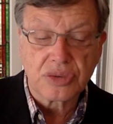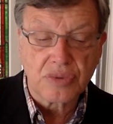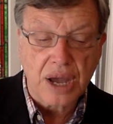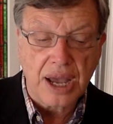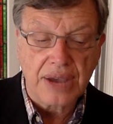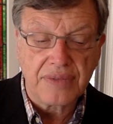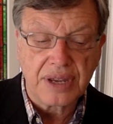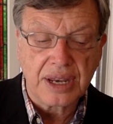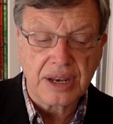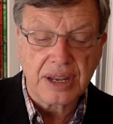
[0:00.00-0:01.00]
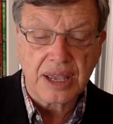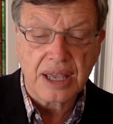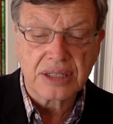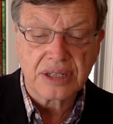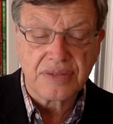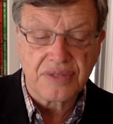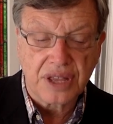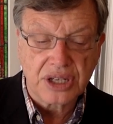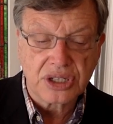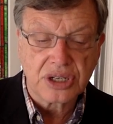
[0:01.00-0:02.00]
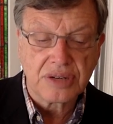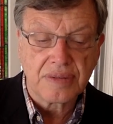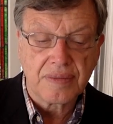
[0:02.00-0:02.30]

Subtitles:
arrived as inflation.